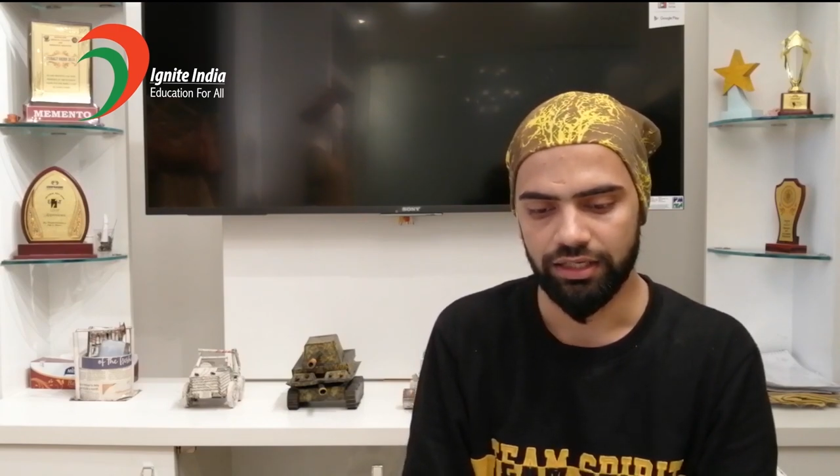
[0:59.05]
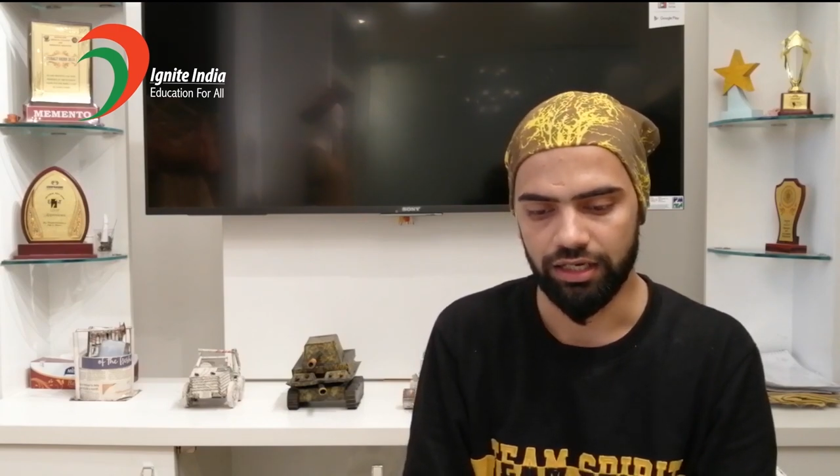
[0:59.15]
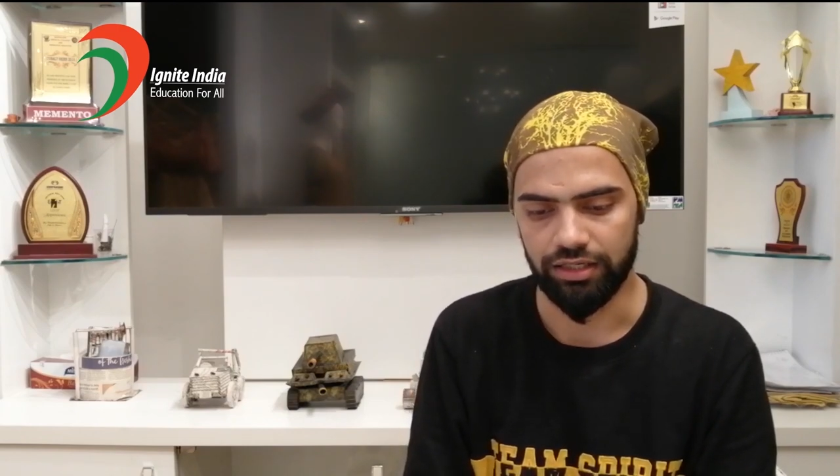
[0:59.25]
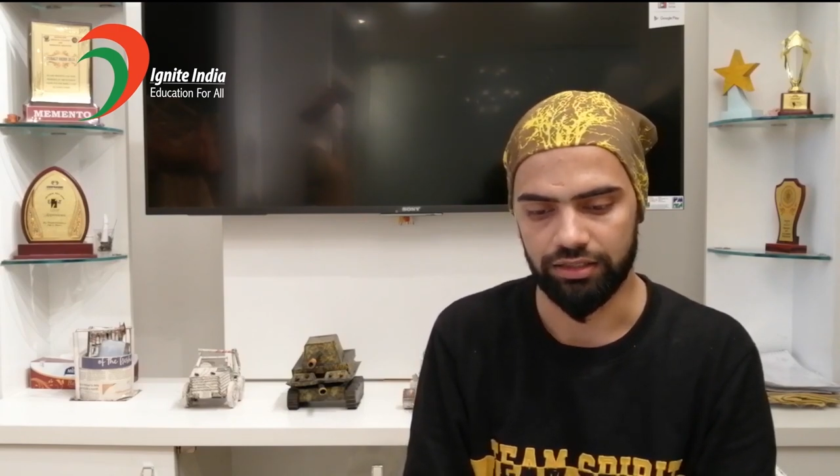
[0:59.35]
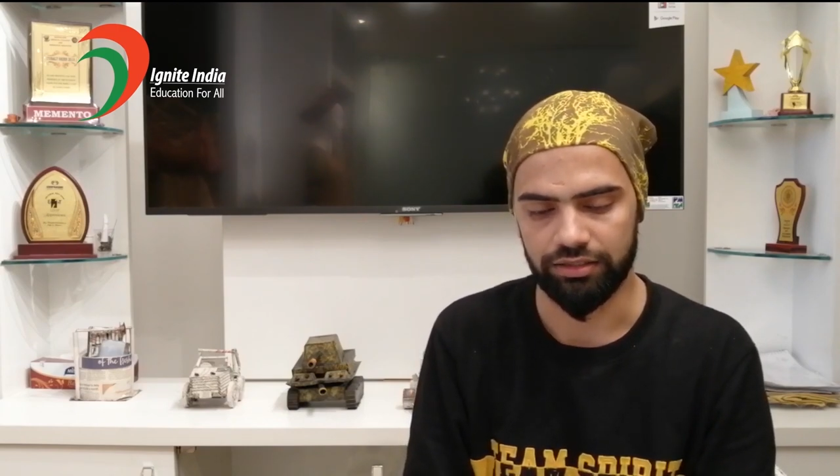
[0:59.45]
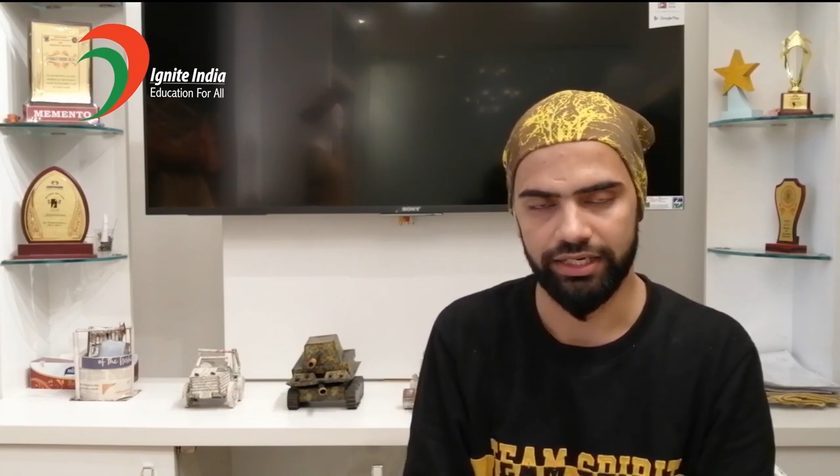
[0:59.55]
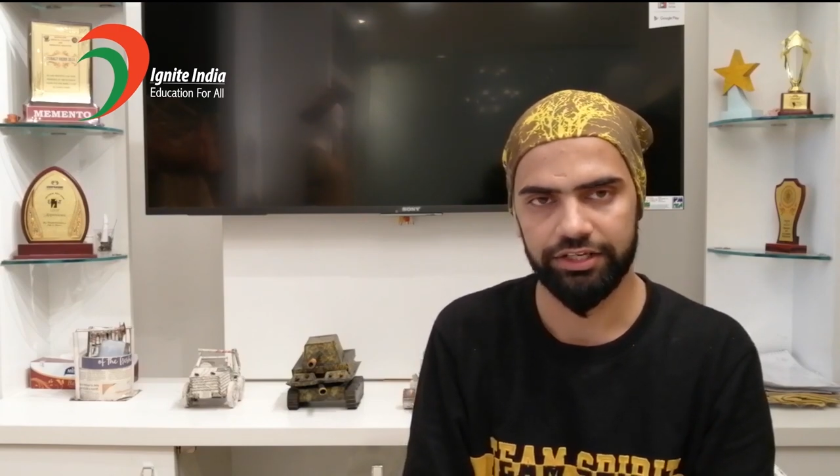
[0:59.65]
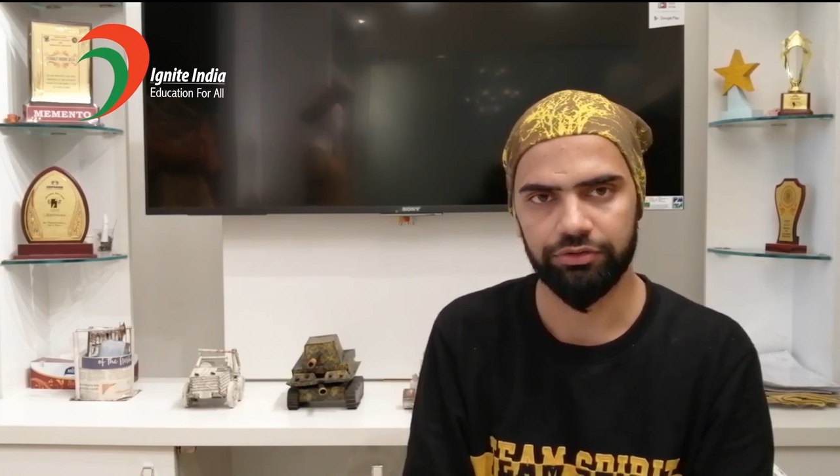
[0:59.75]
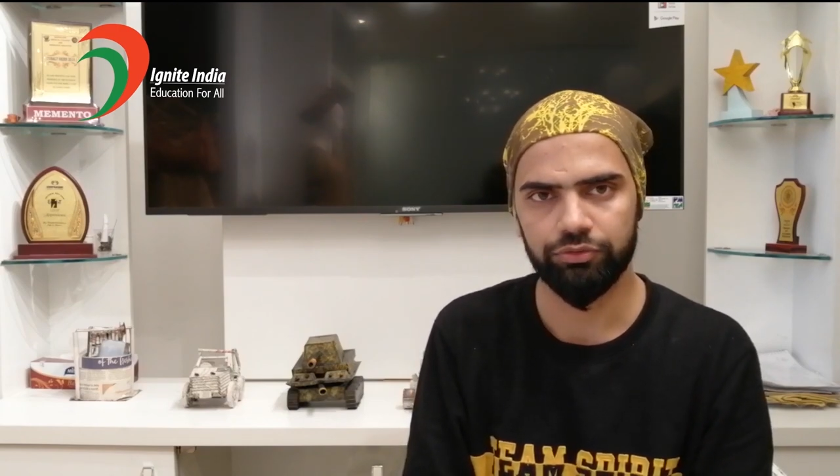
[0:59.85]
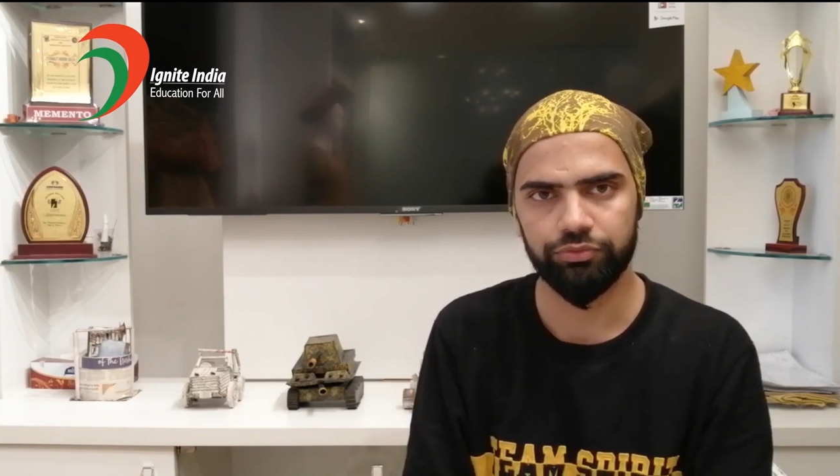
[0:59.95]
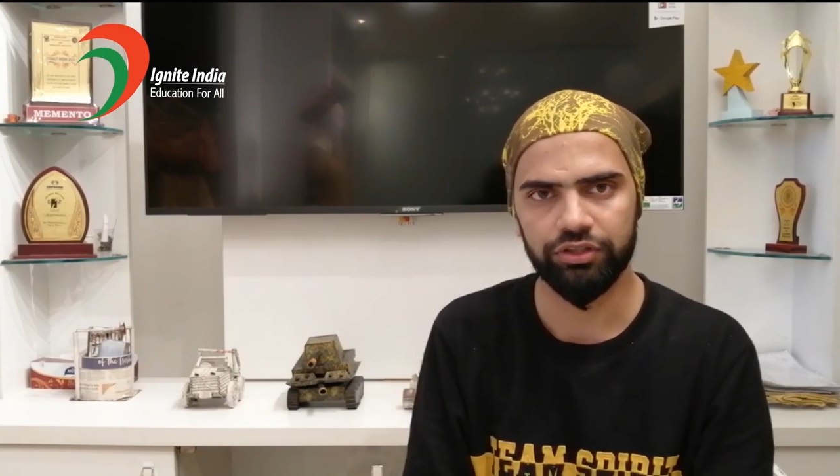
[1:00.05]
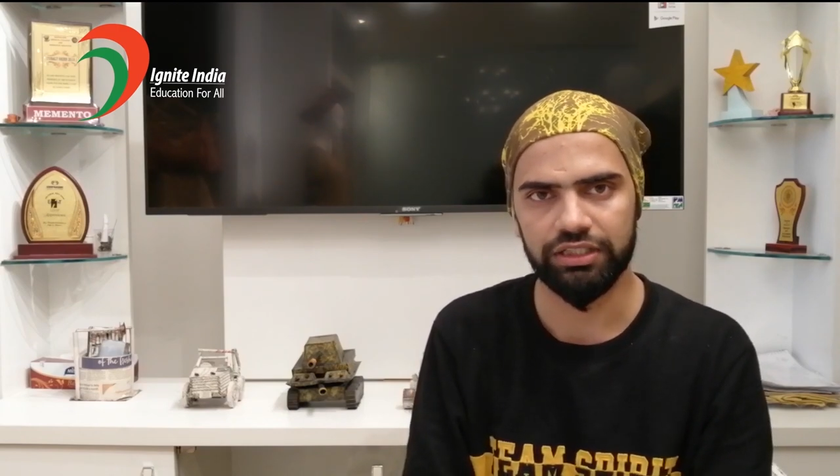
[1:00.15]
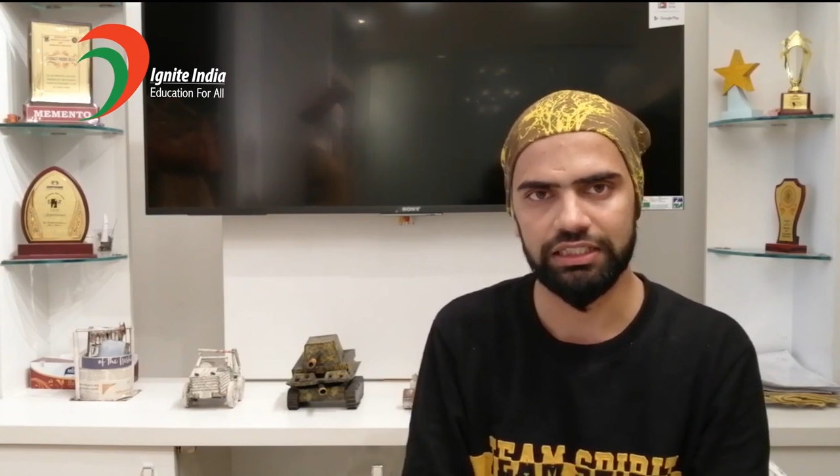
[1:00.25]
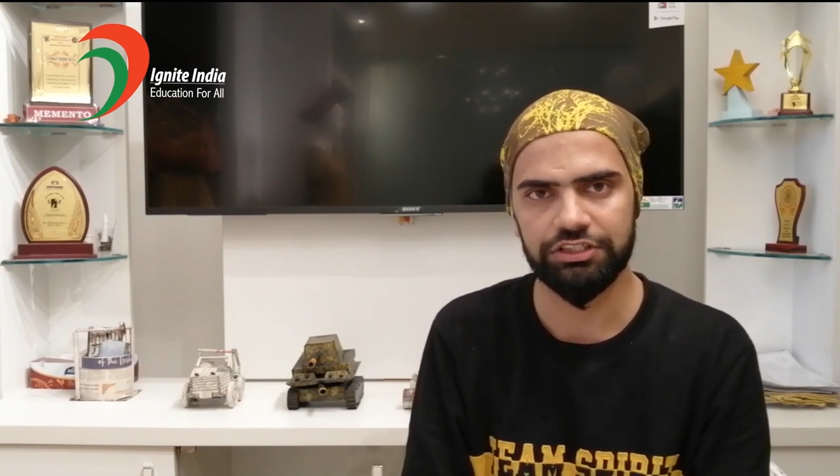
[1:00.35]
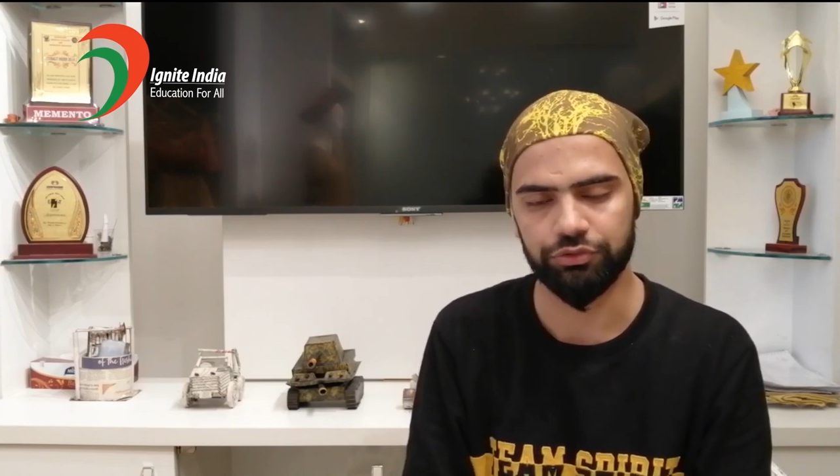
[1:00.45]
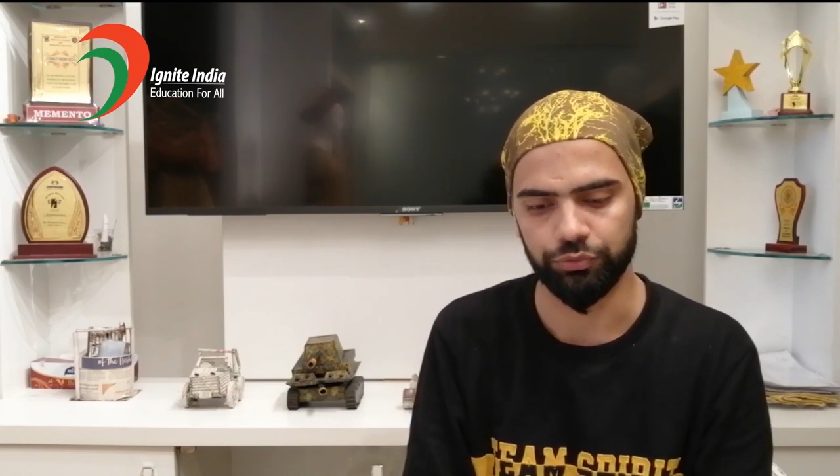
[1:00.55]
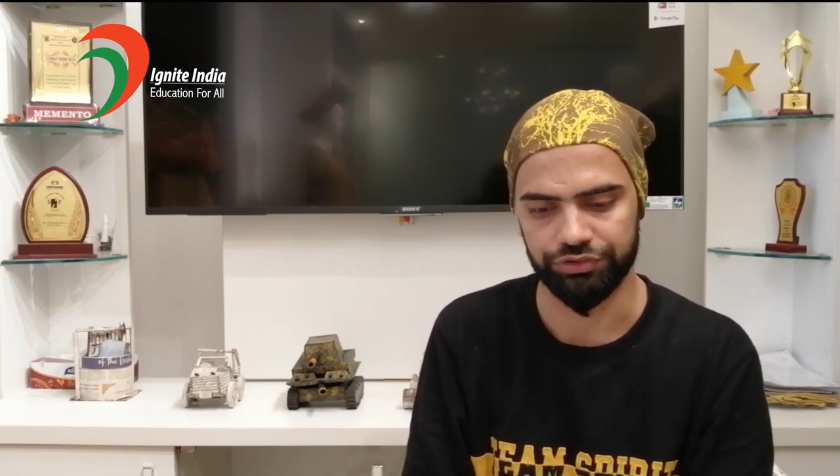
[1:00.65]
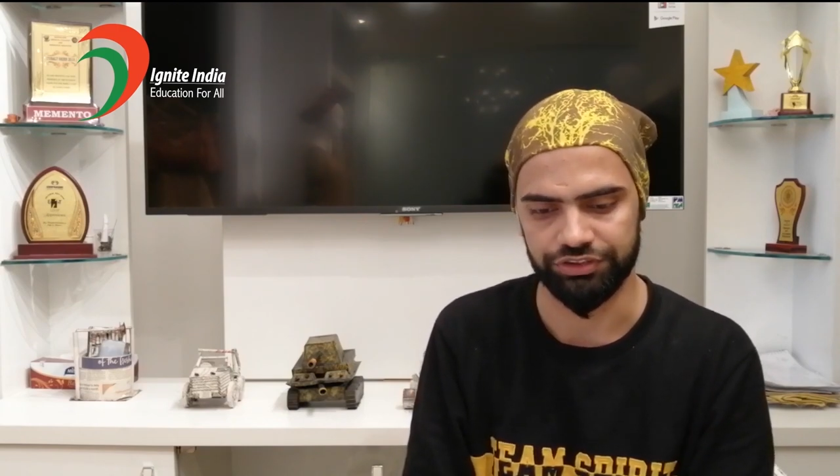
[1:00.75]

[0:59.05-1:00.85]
uh, like you know for each